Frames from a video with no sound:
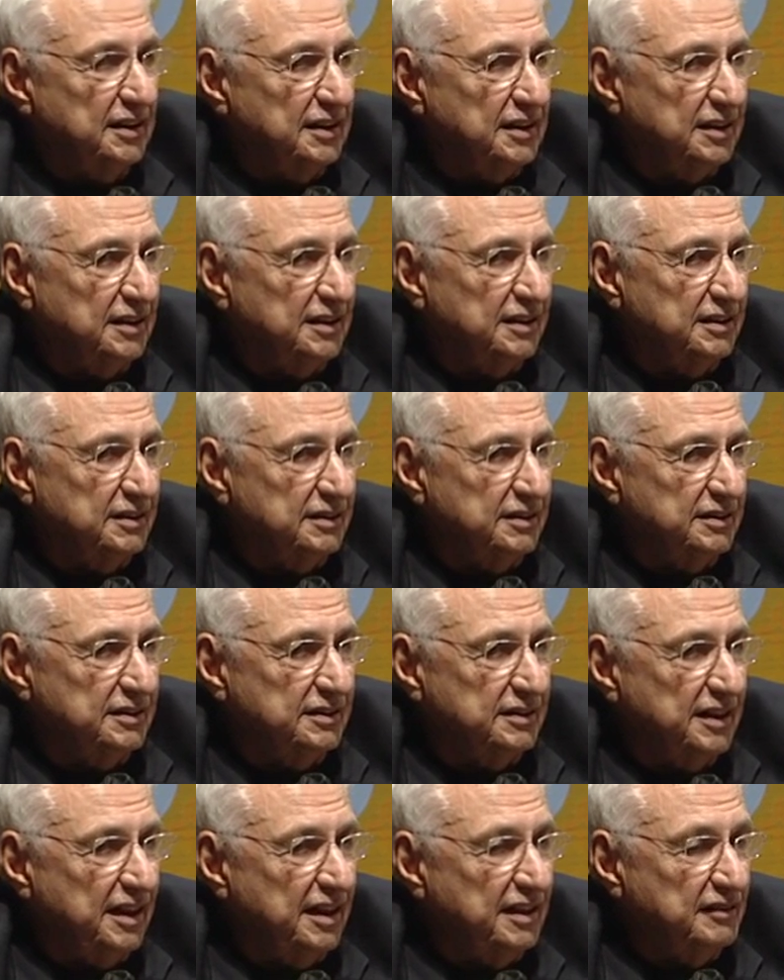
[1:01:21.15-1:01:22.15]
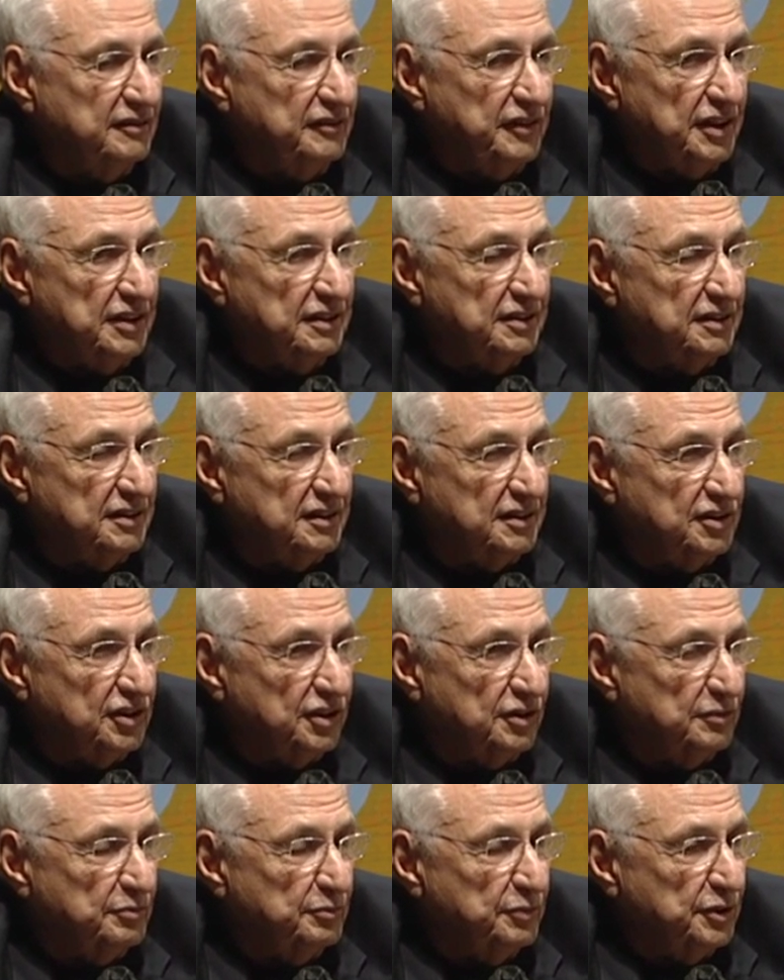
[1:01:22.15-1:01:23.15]
uh, they invented the
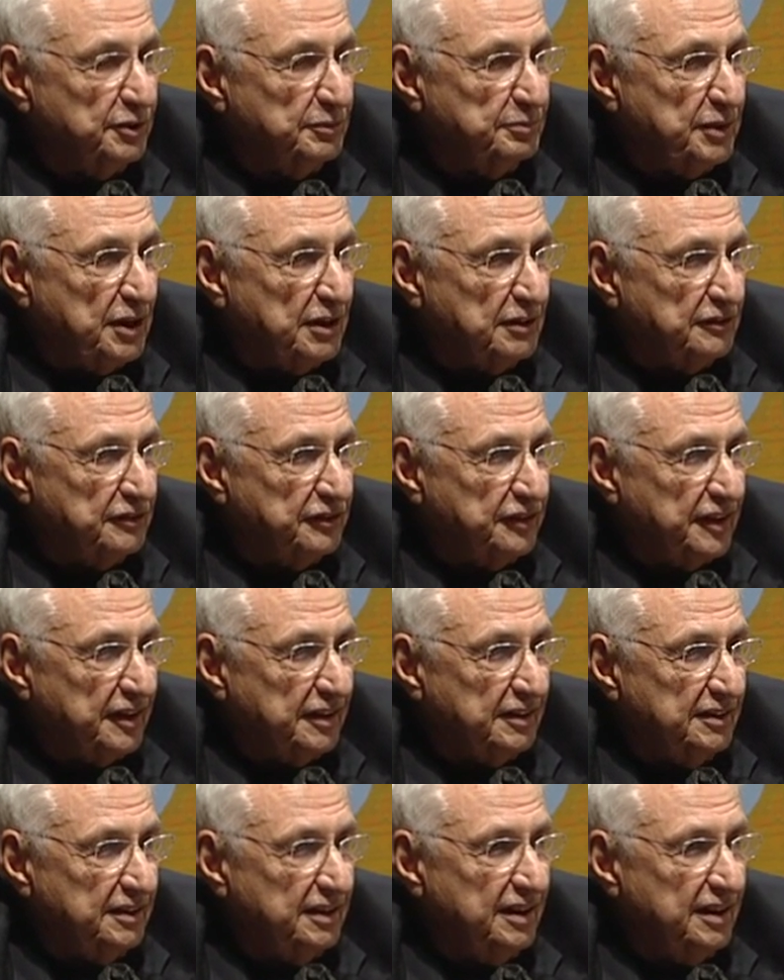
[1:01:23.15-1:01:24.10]
term Bilbao effect,